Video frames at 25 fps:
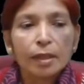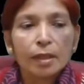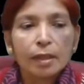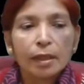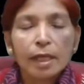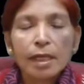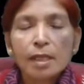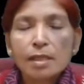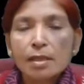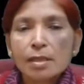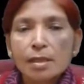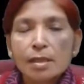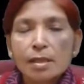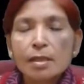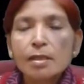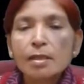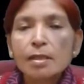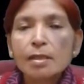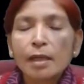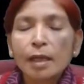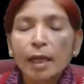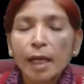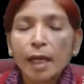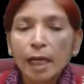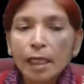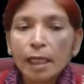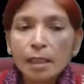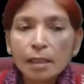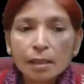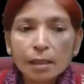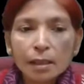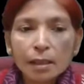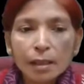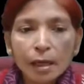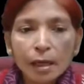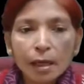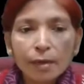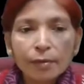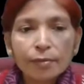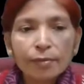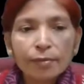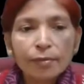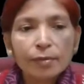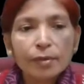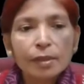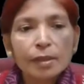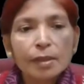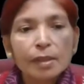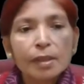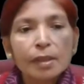Next is line graph.
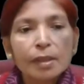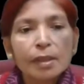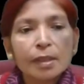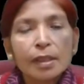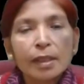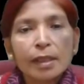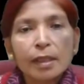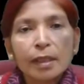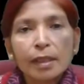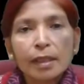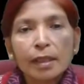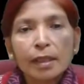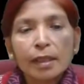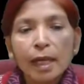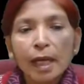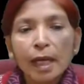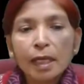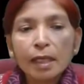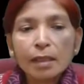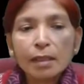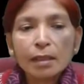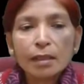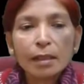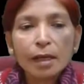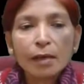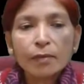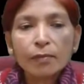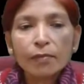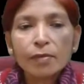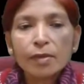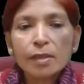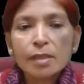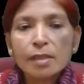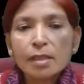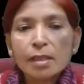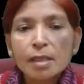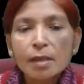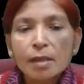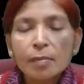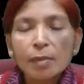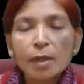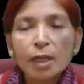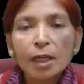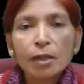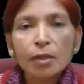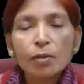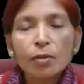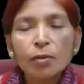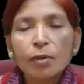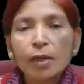Line graph is
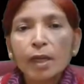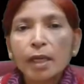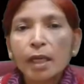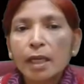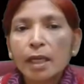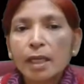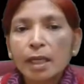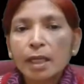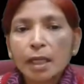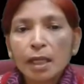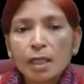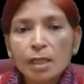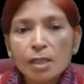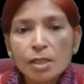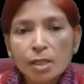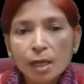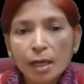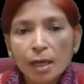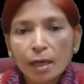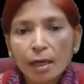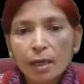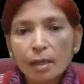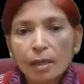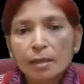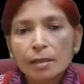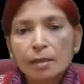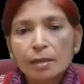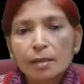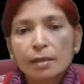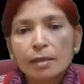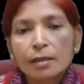similar to area chart.